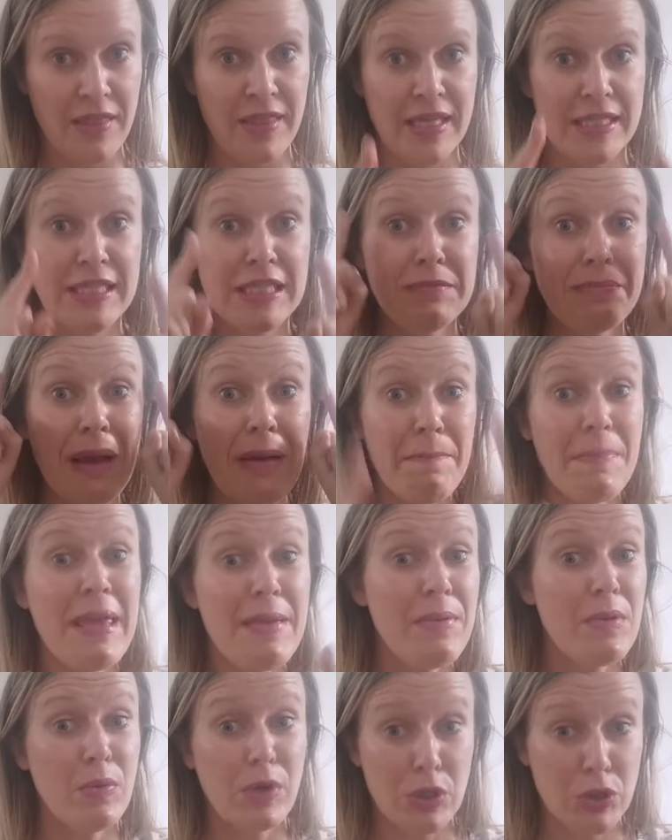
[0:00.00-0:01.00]
This is my
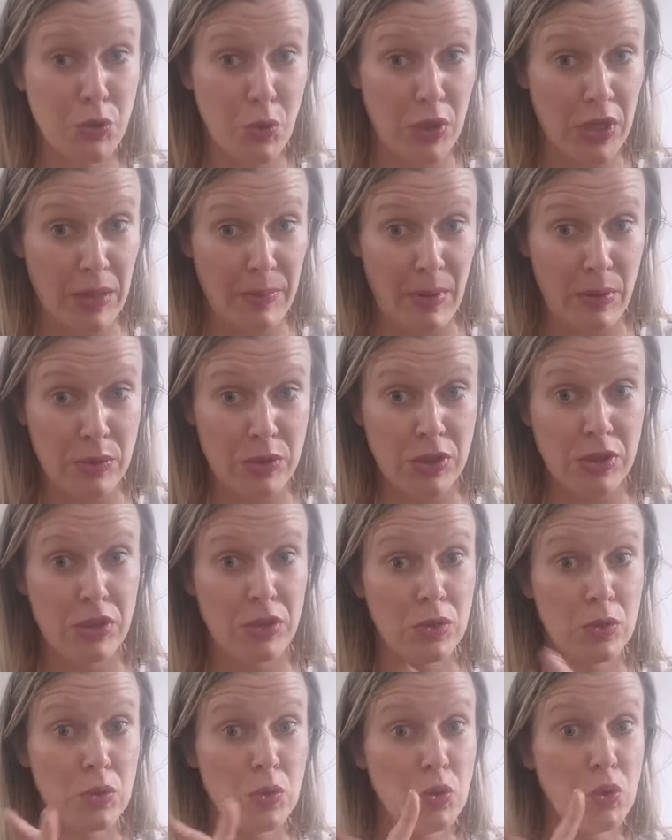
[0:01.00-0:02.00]
baby we are talking about.
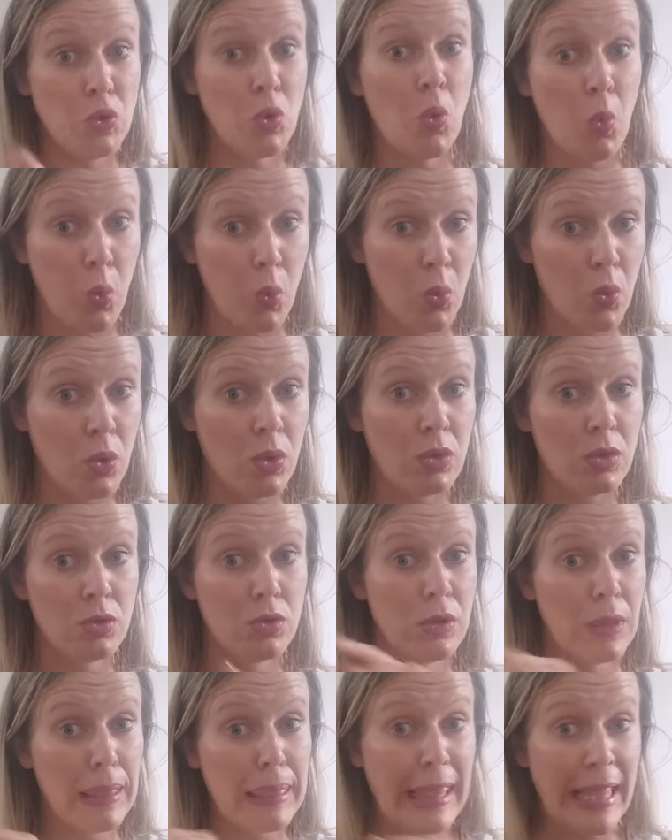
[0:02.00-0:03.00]
No,
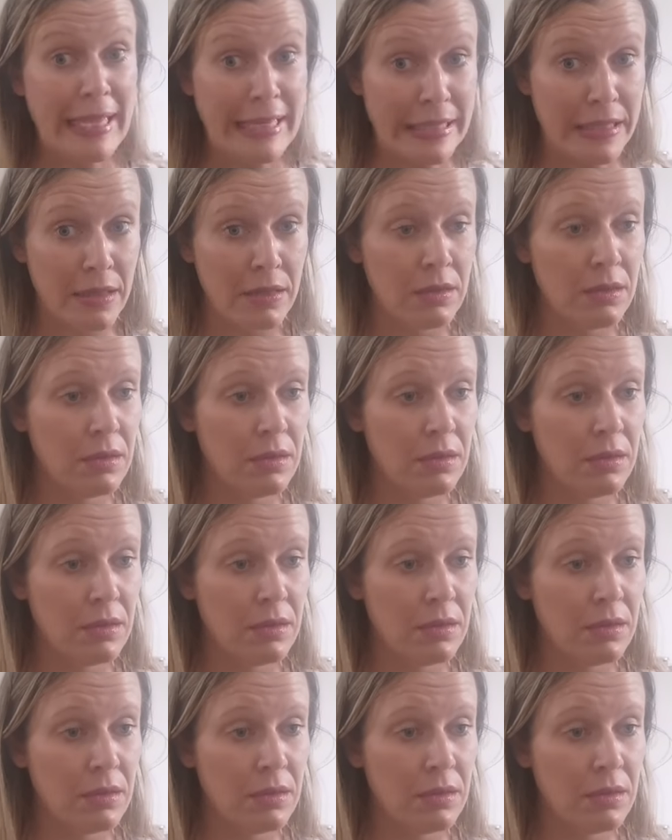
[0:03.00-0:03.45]
line.